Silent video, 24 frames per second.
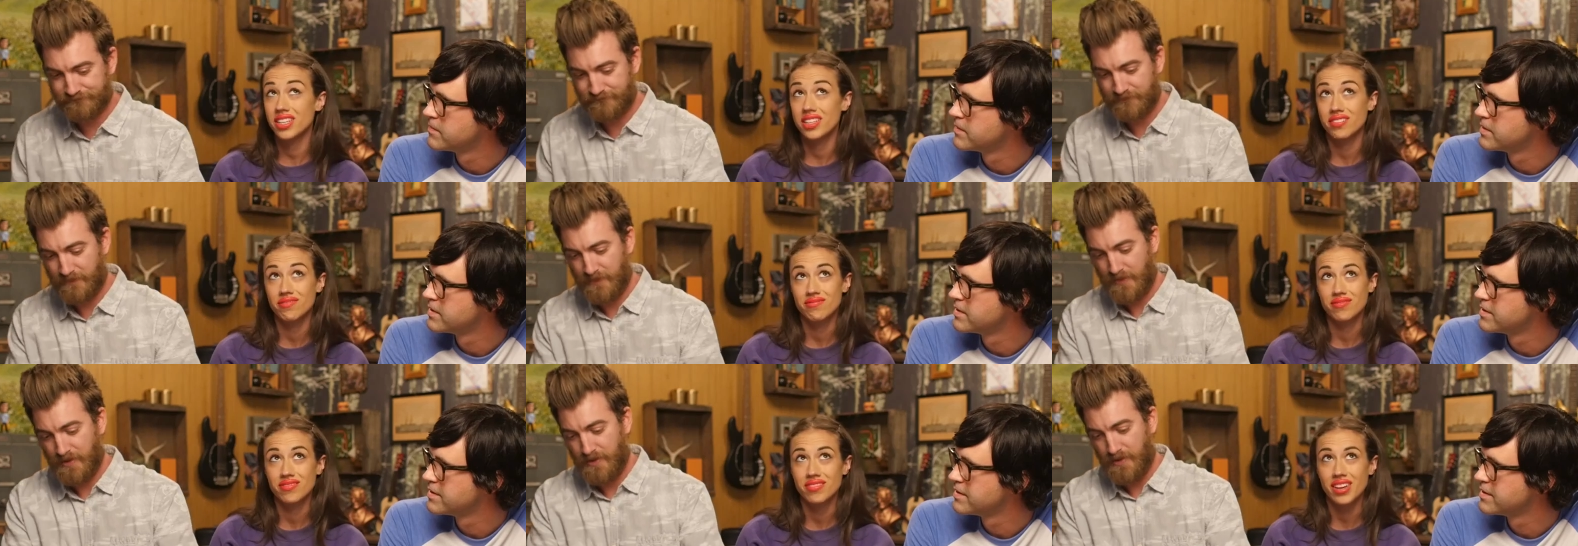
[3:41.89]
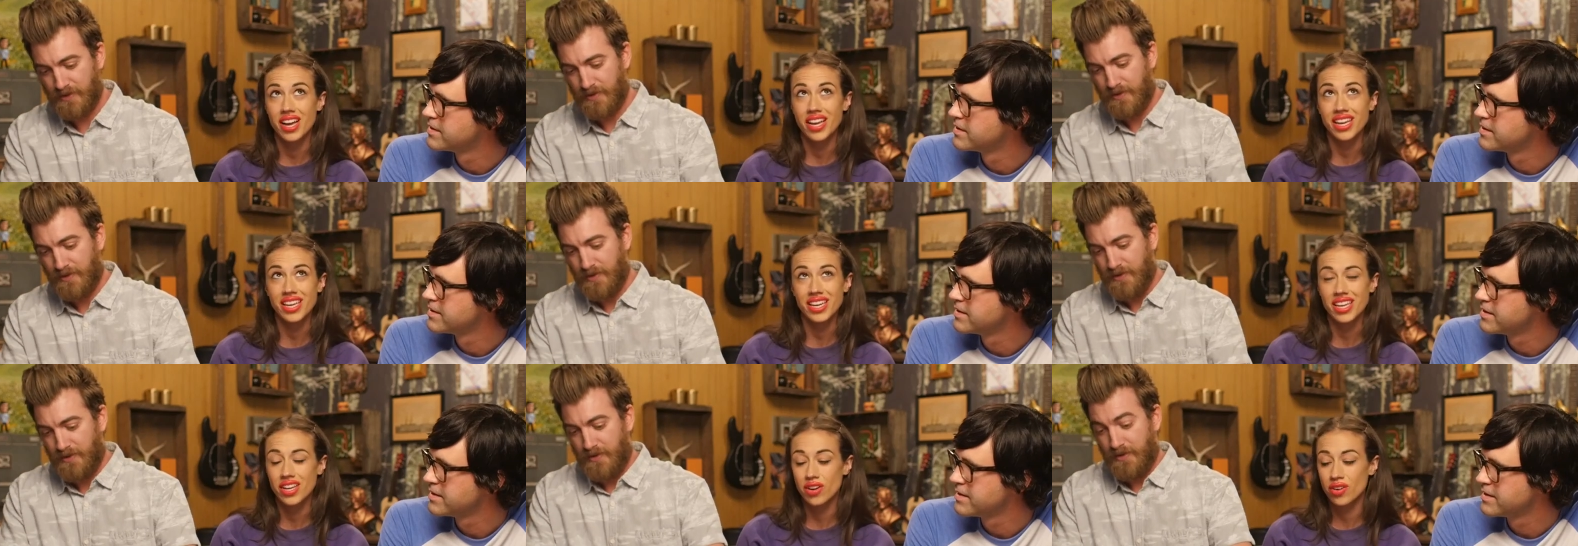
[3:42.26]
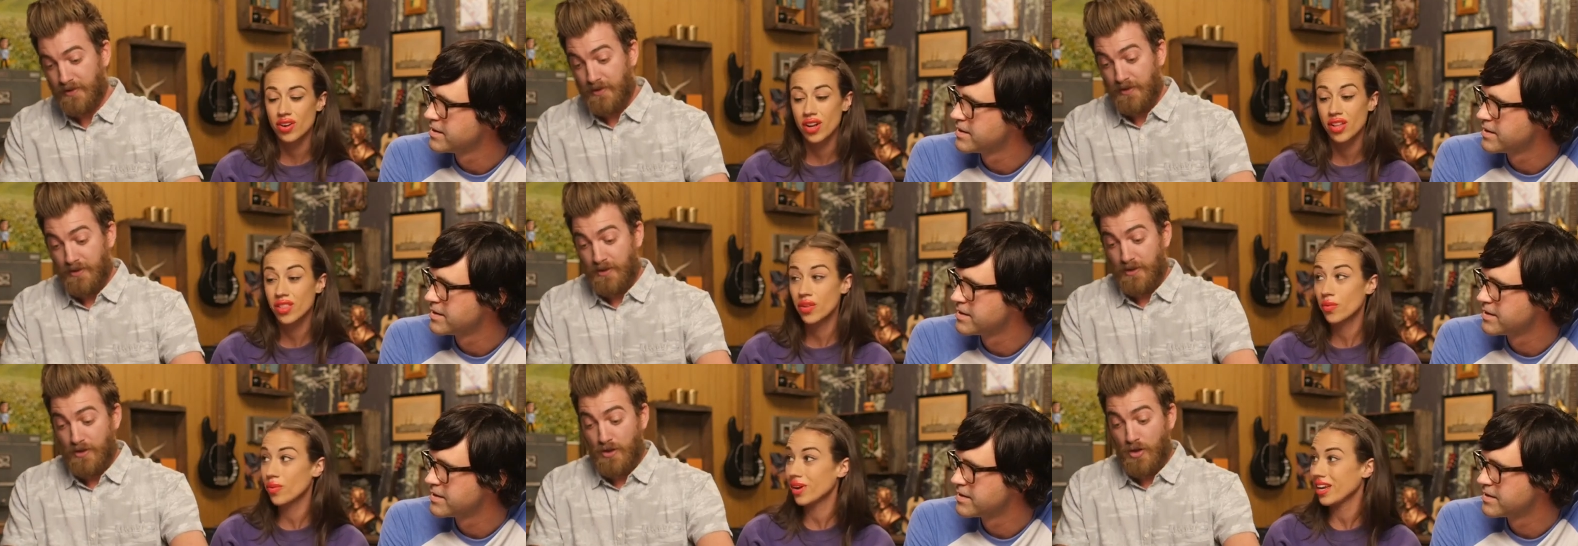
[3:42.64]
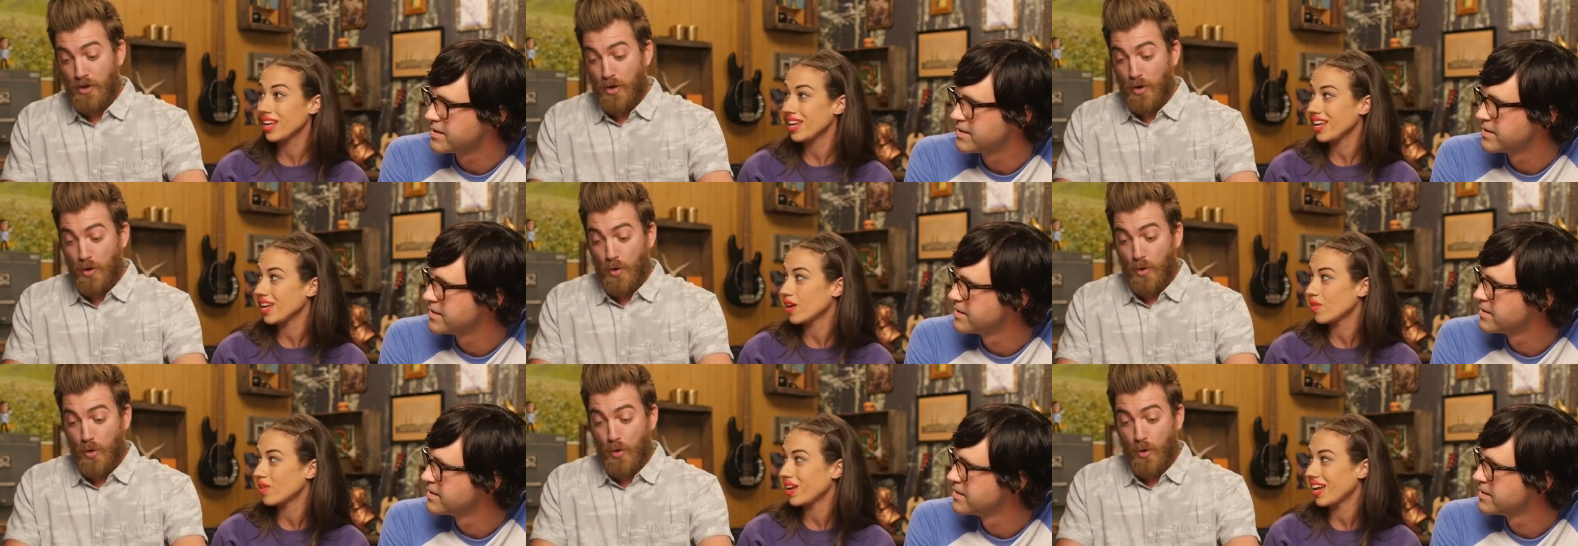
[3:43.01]
Speaker 1: it. I can hear it on the
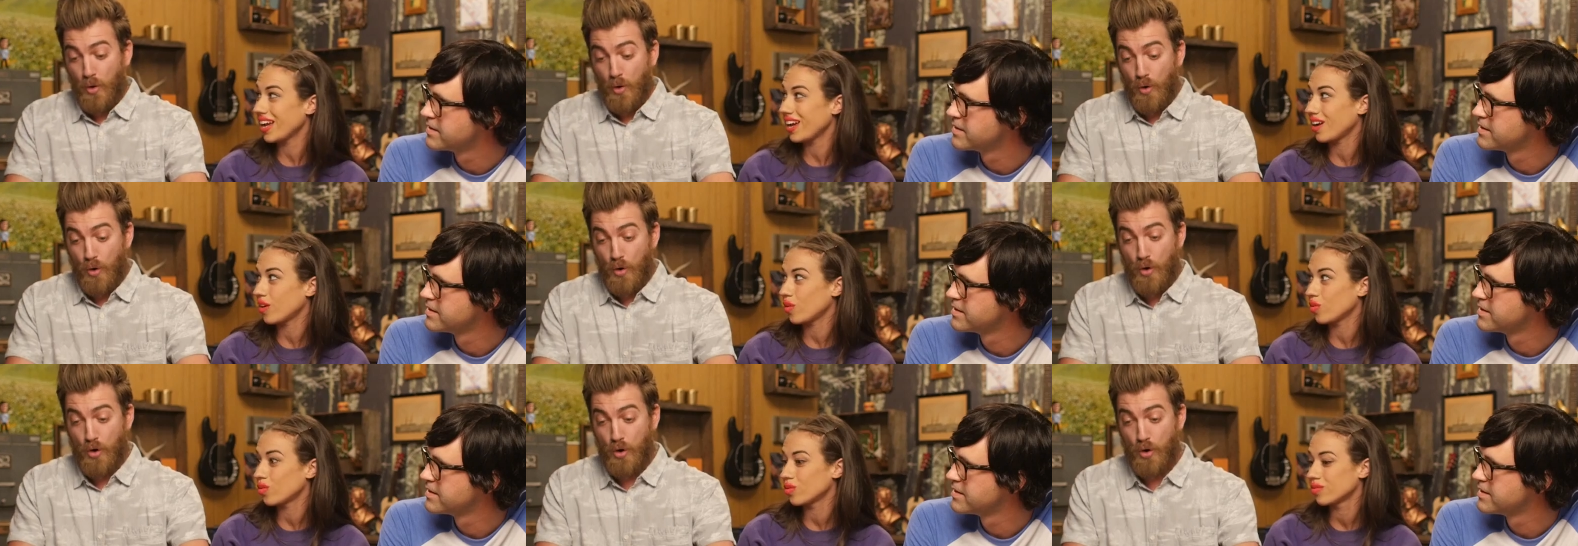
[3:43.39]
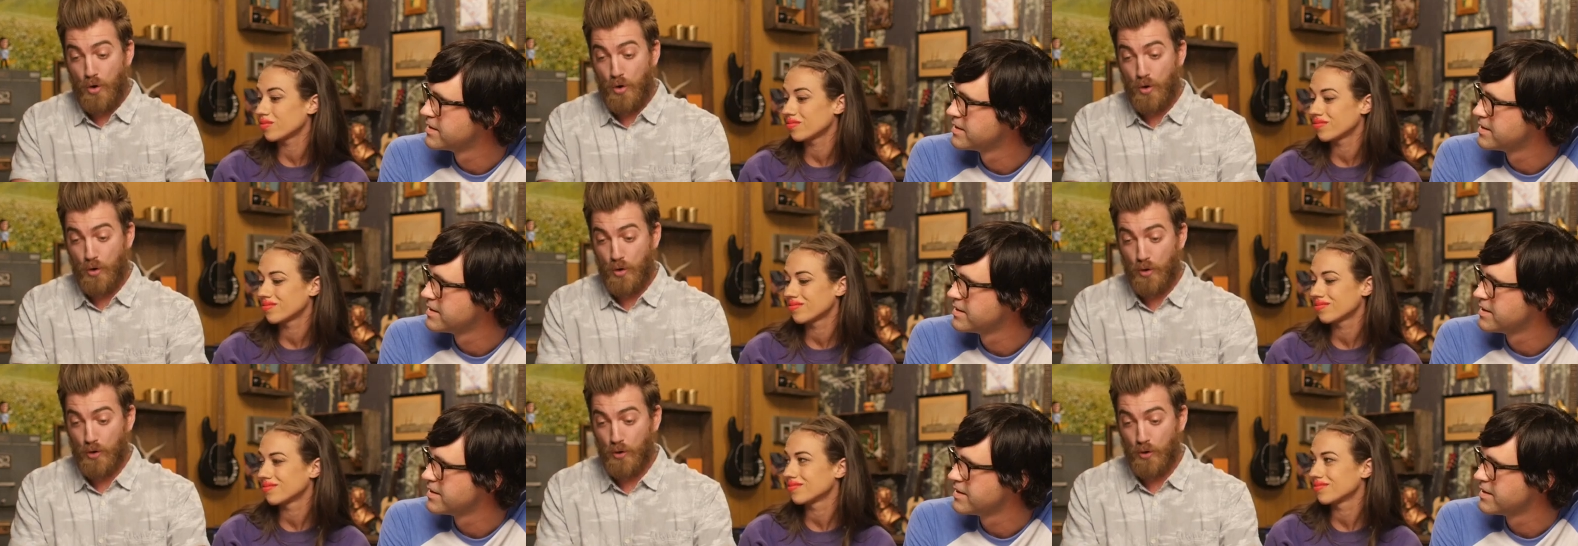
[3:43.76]
radio now.